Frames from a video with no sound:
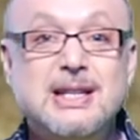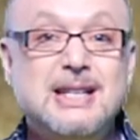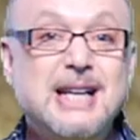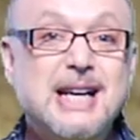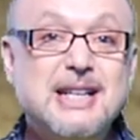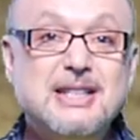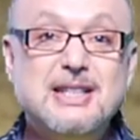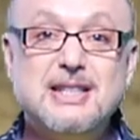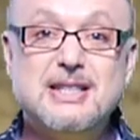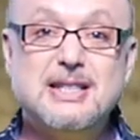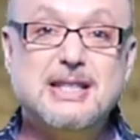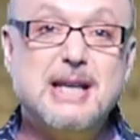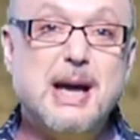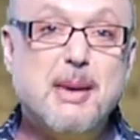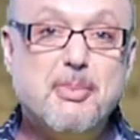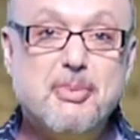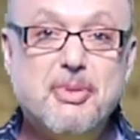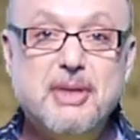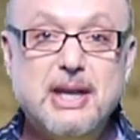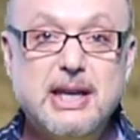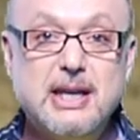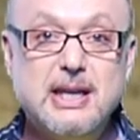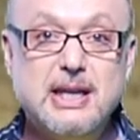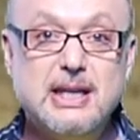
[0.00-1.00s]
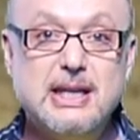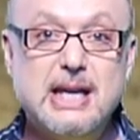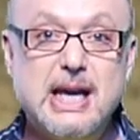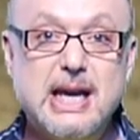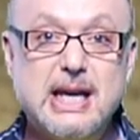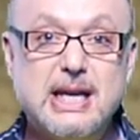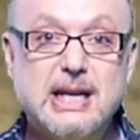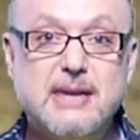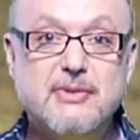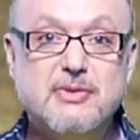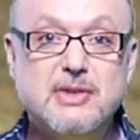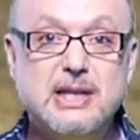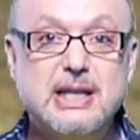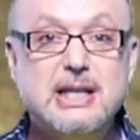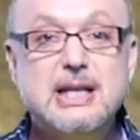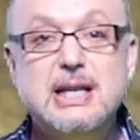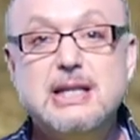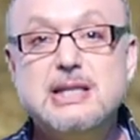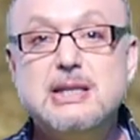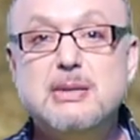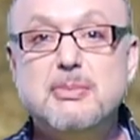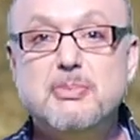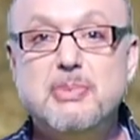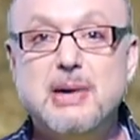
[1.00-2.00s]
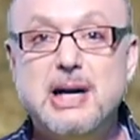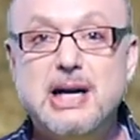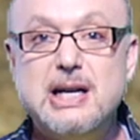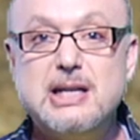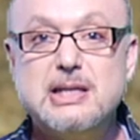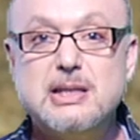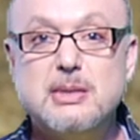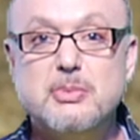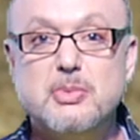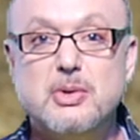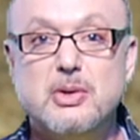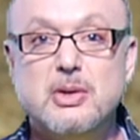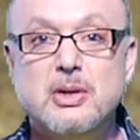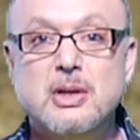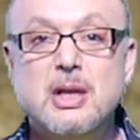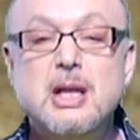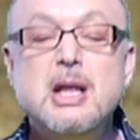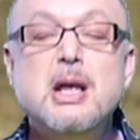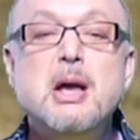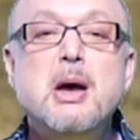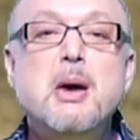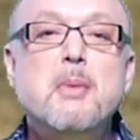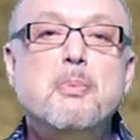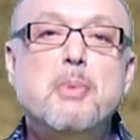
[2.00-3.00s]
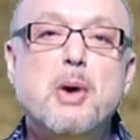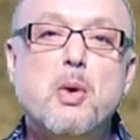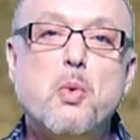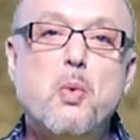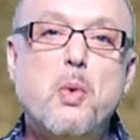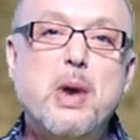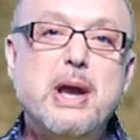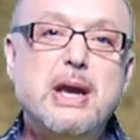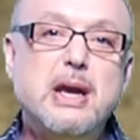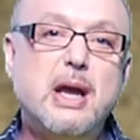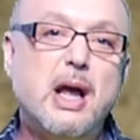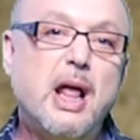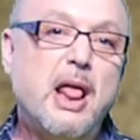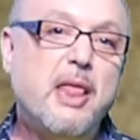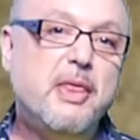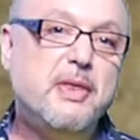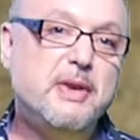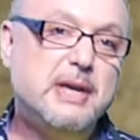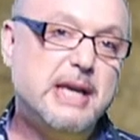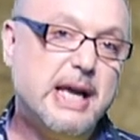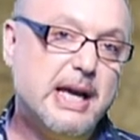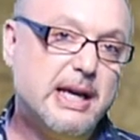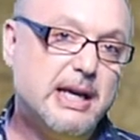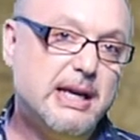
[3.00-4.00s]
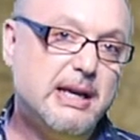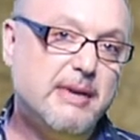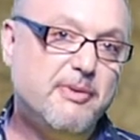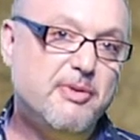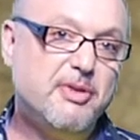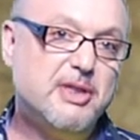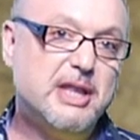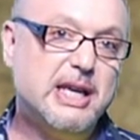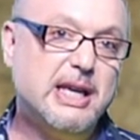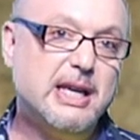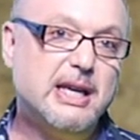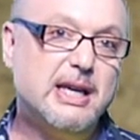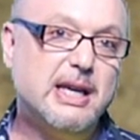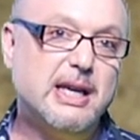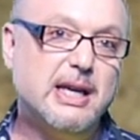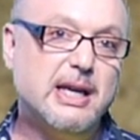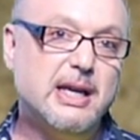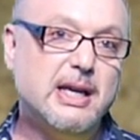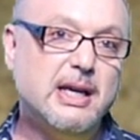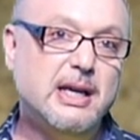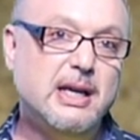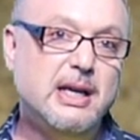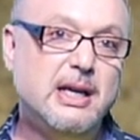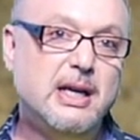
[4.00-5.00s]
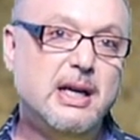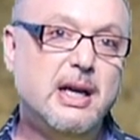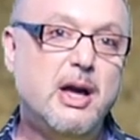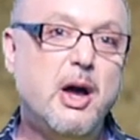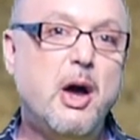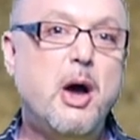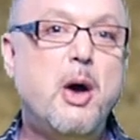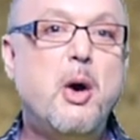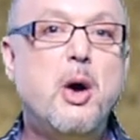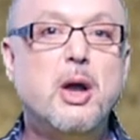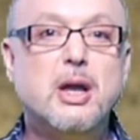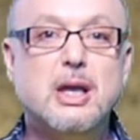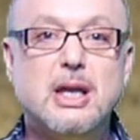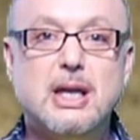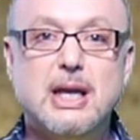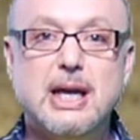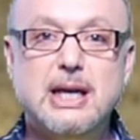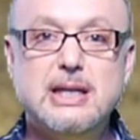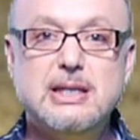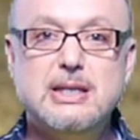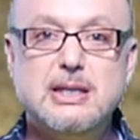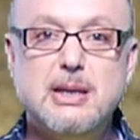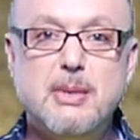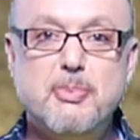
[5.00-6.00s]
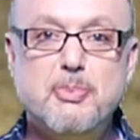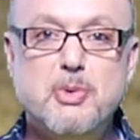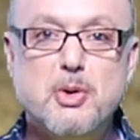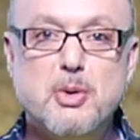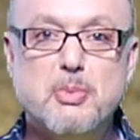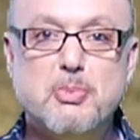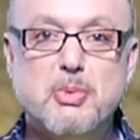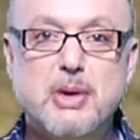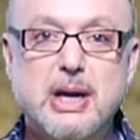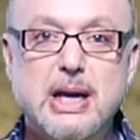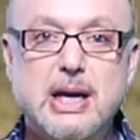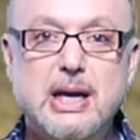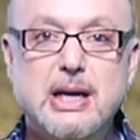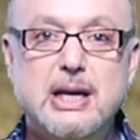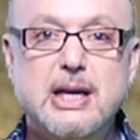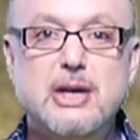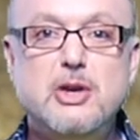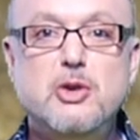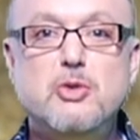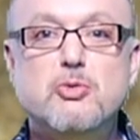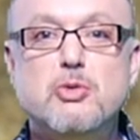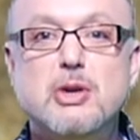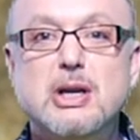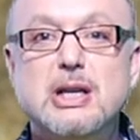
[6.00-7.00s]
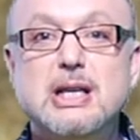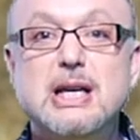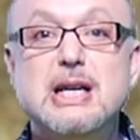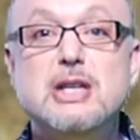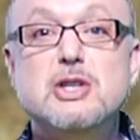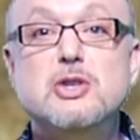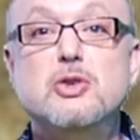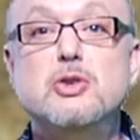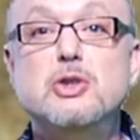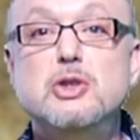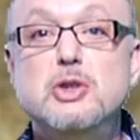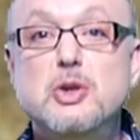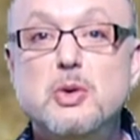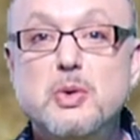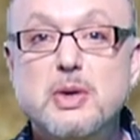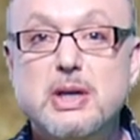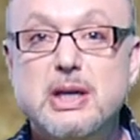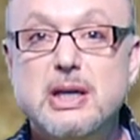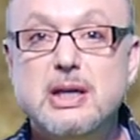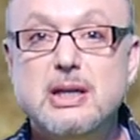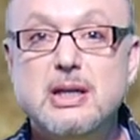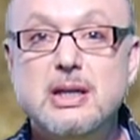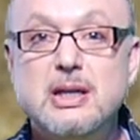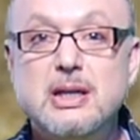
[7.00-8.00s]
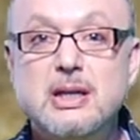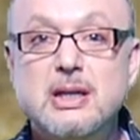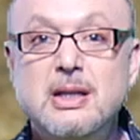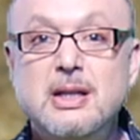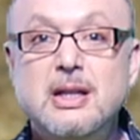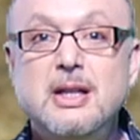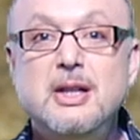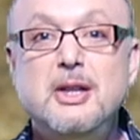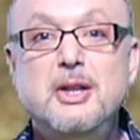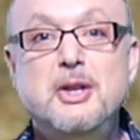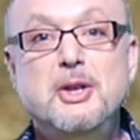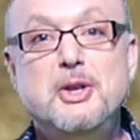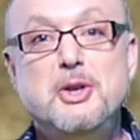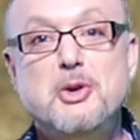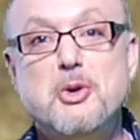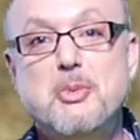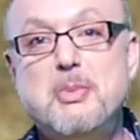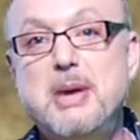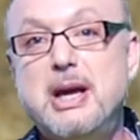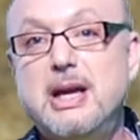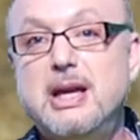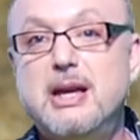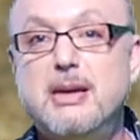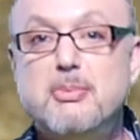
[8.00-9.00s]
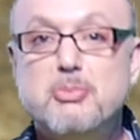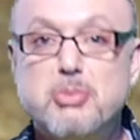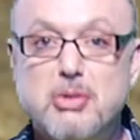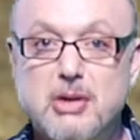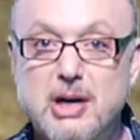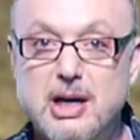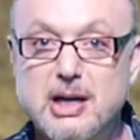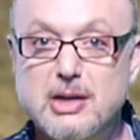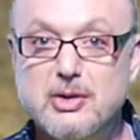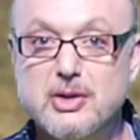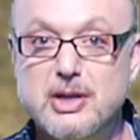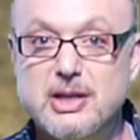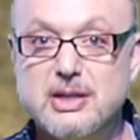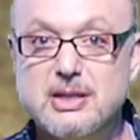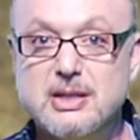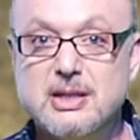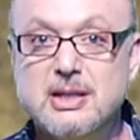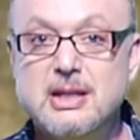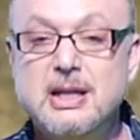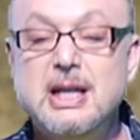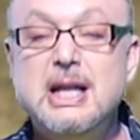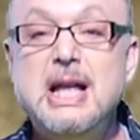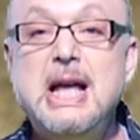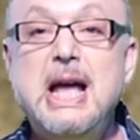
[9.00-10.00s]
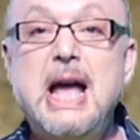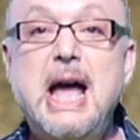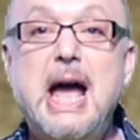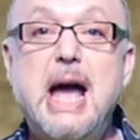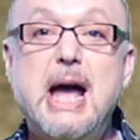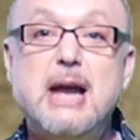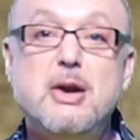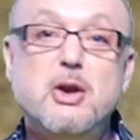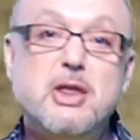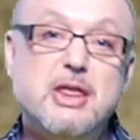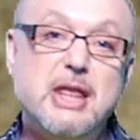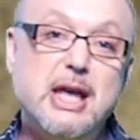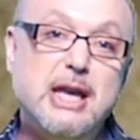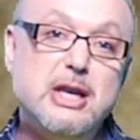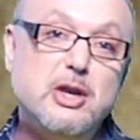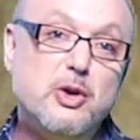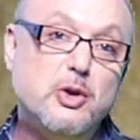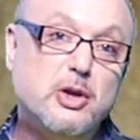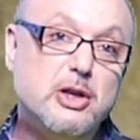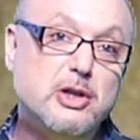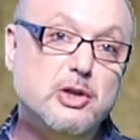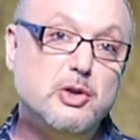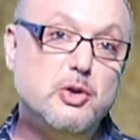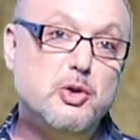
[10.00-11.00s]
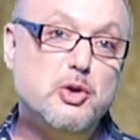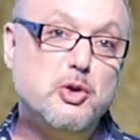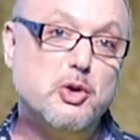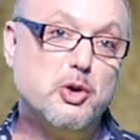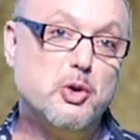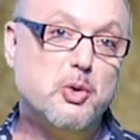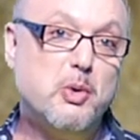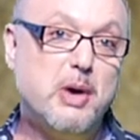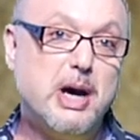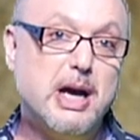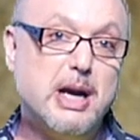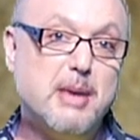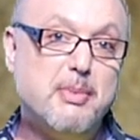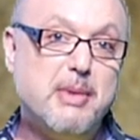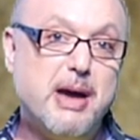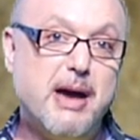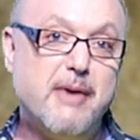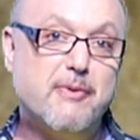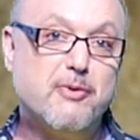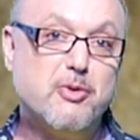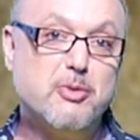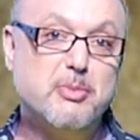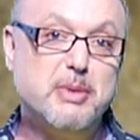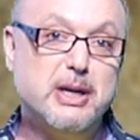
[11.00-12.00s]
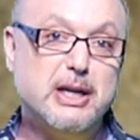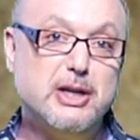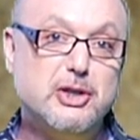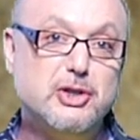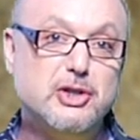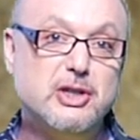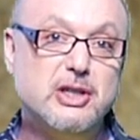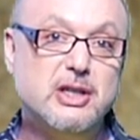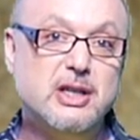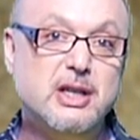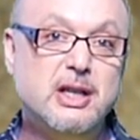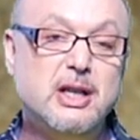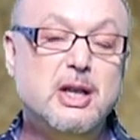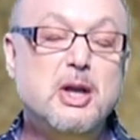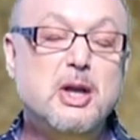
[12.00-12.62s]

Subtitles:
not to stop thinking negatively. That's impossible. But when negative thinking lights up your brain and you realize you're doing it, you're making progress. And then you can do your quantum affirmation,